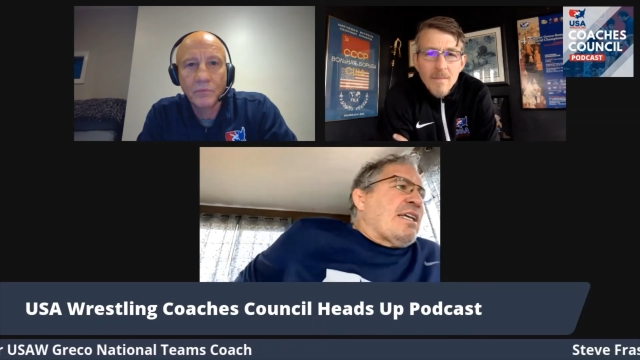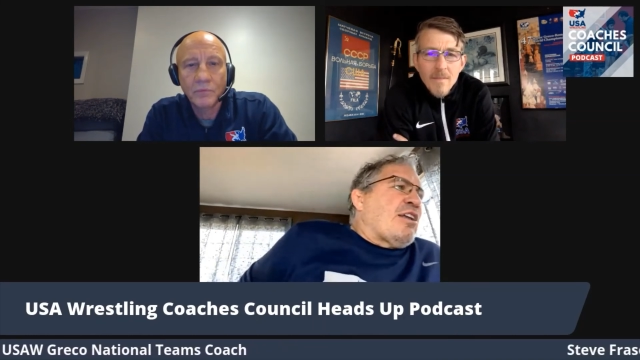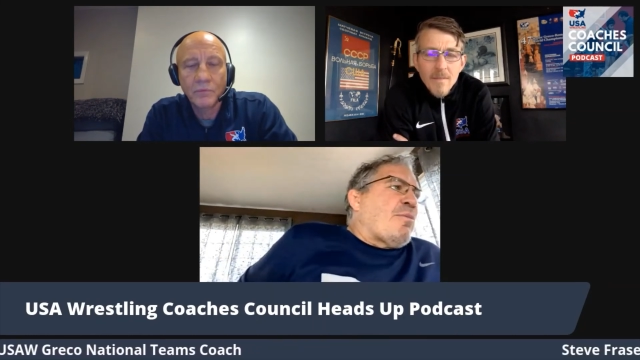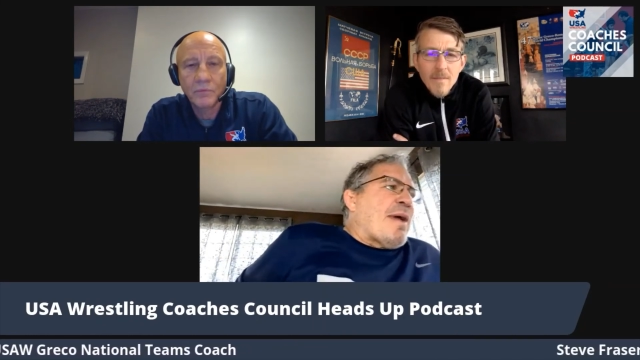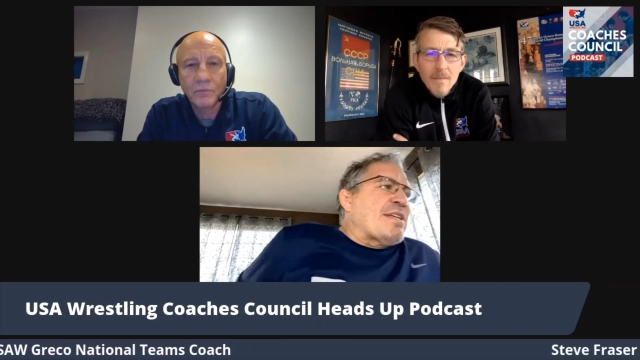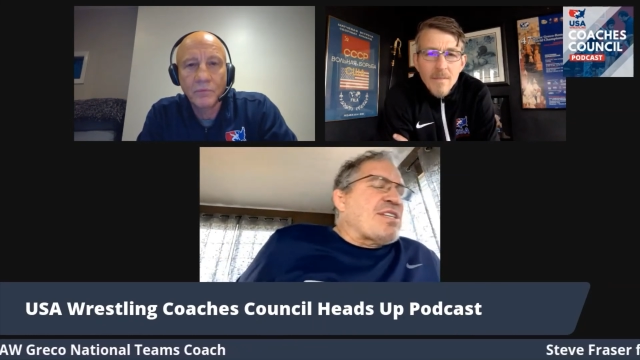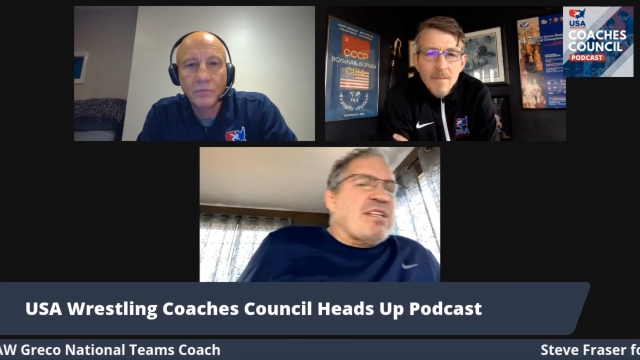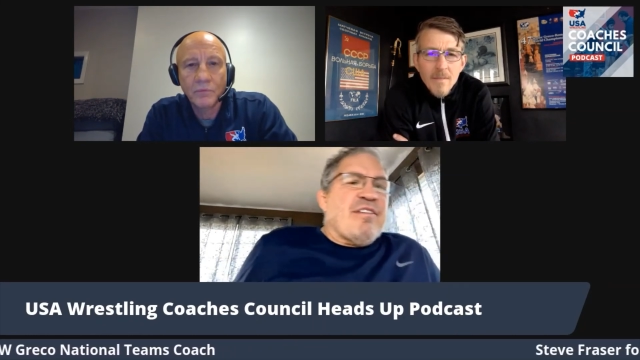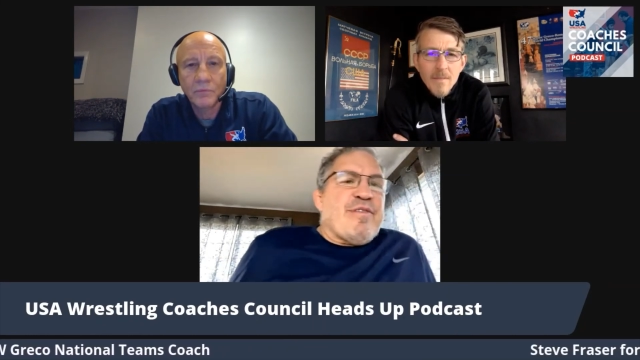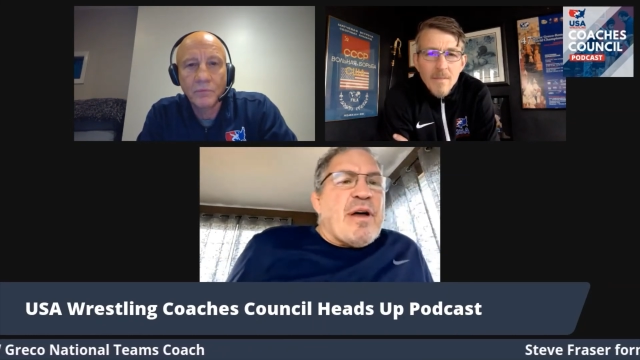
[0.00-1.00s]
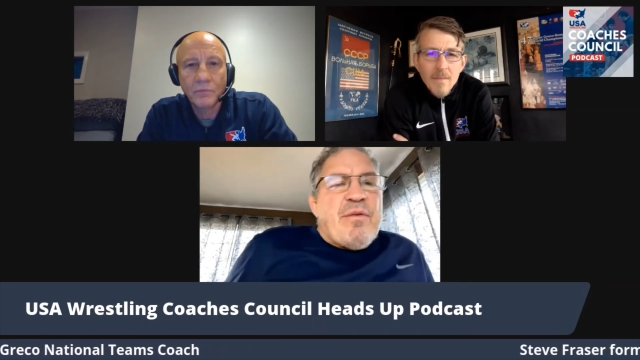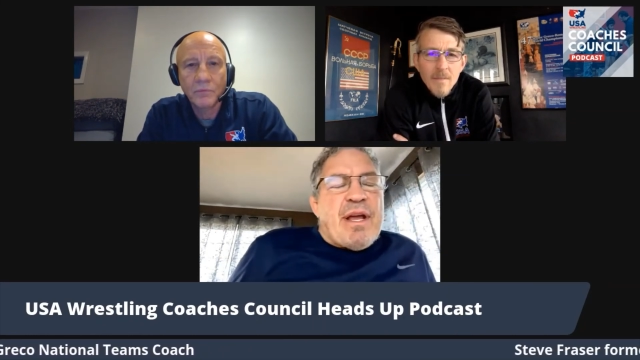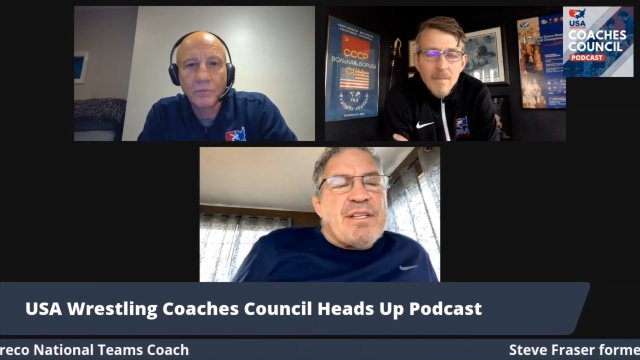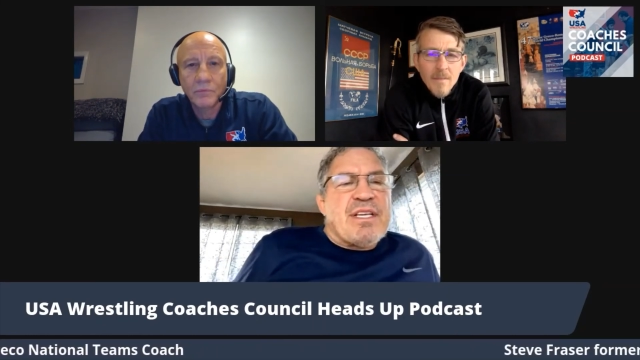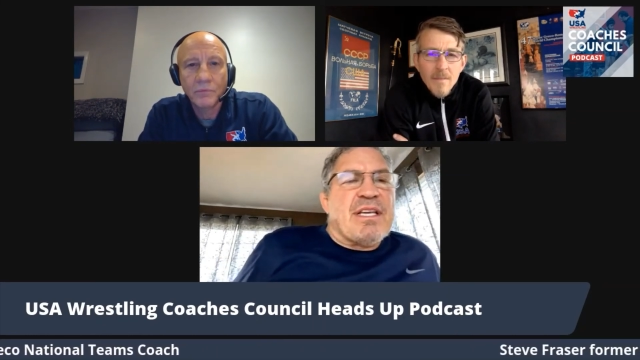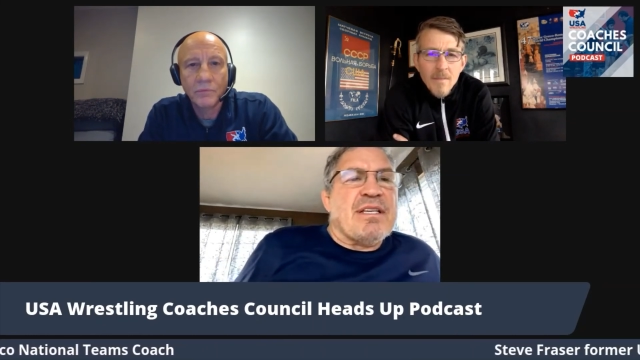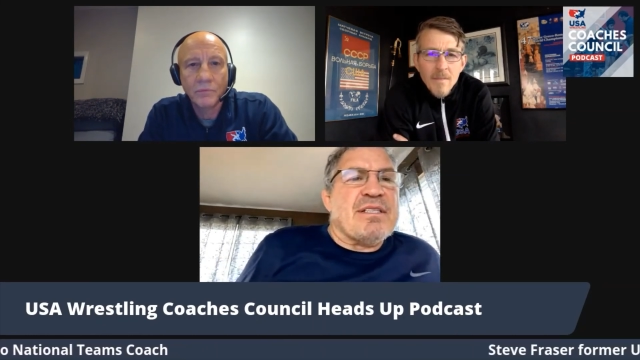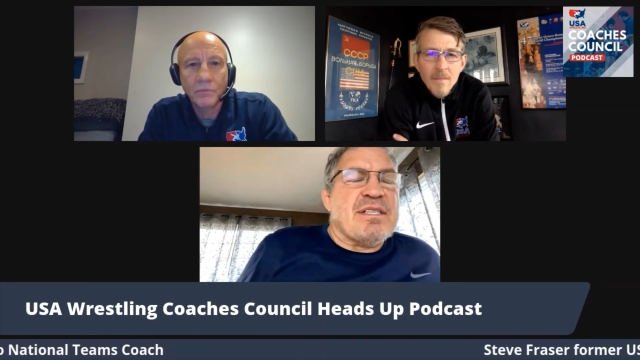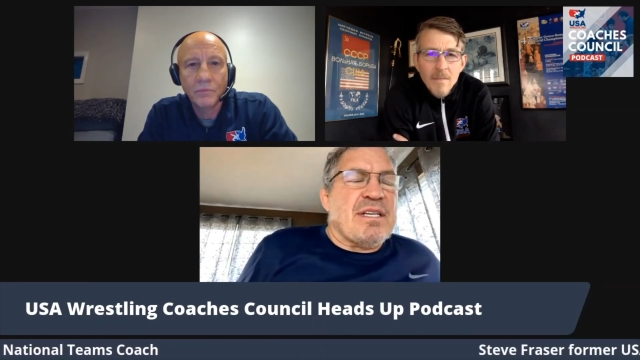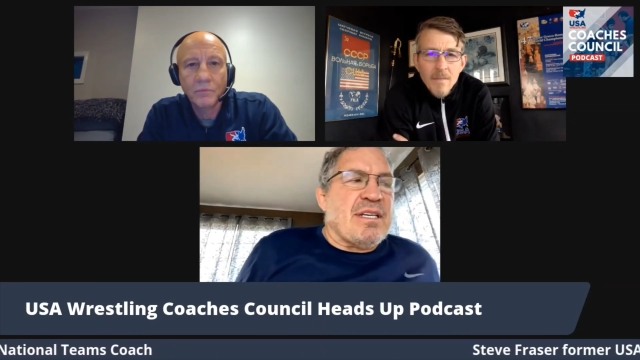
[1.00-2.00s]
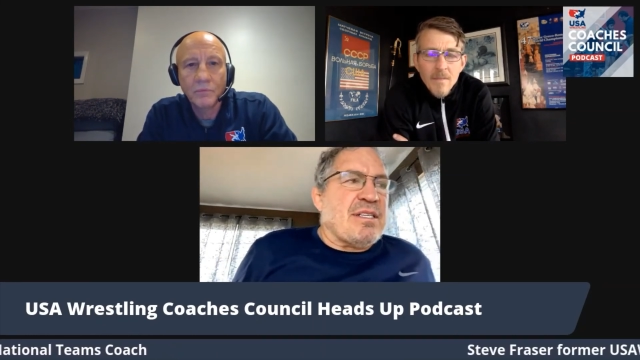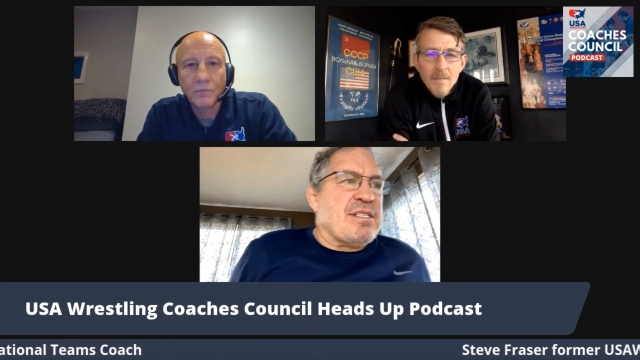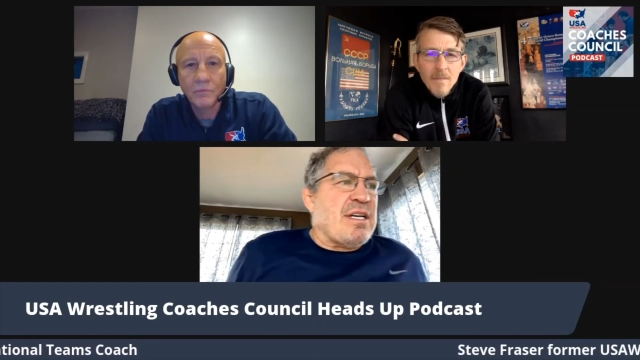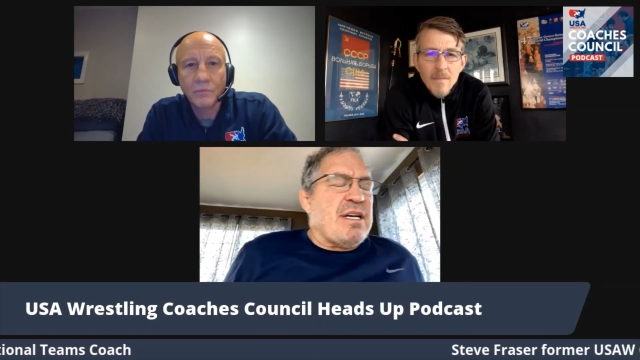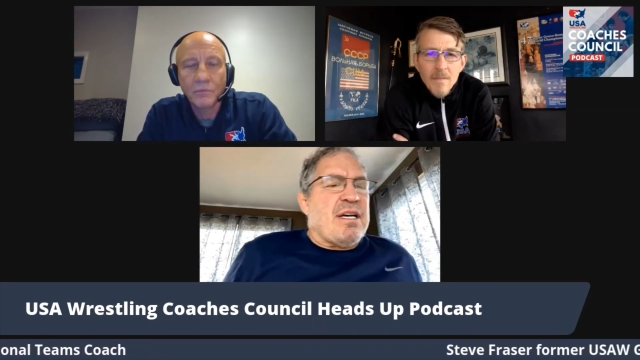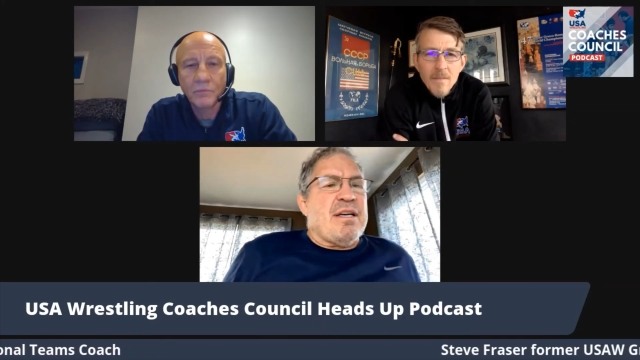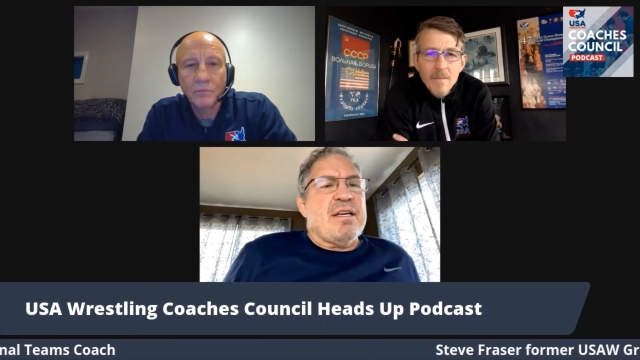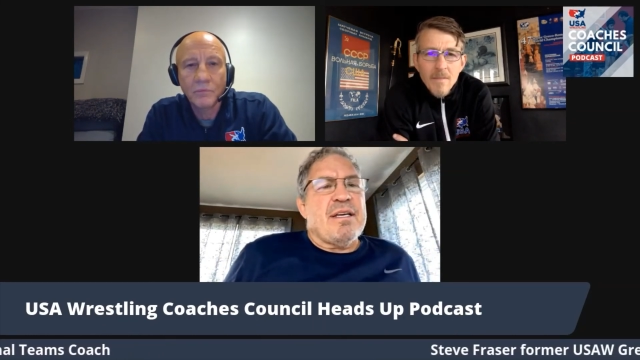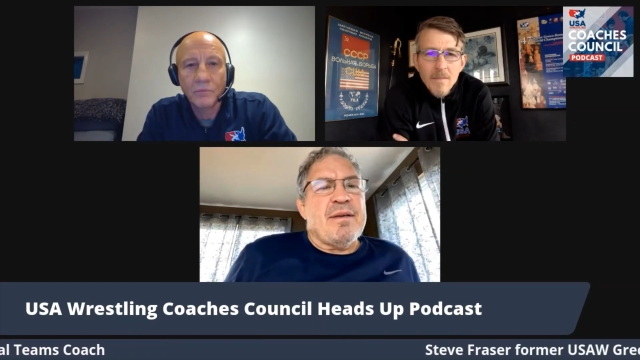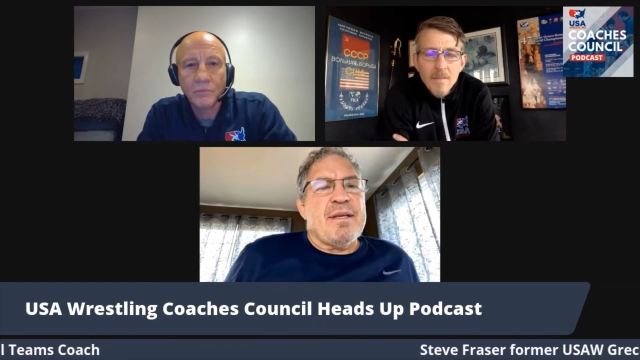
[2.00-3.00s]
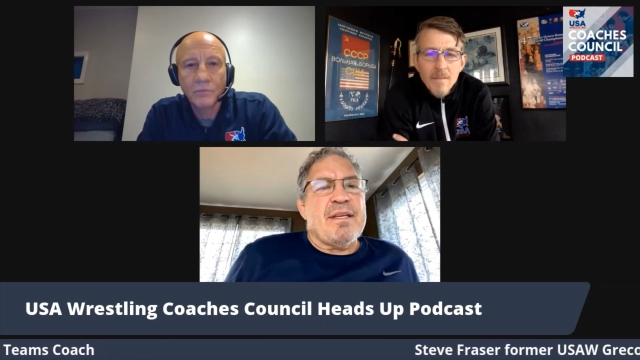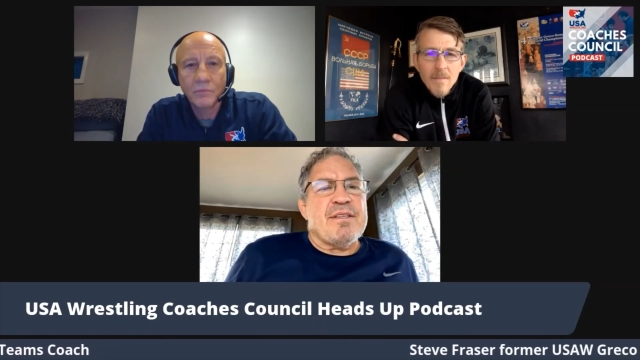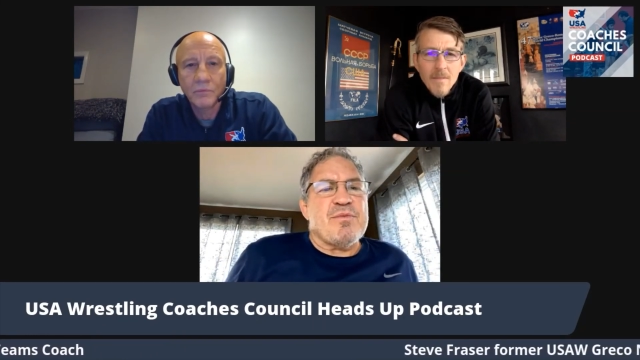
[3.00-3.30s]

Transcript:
Speaker 1: you know, basically, fundraising is is uh, is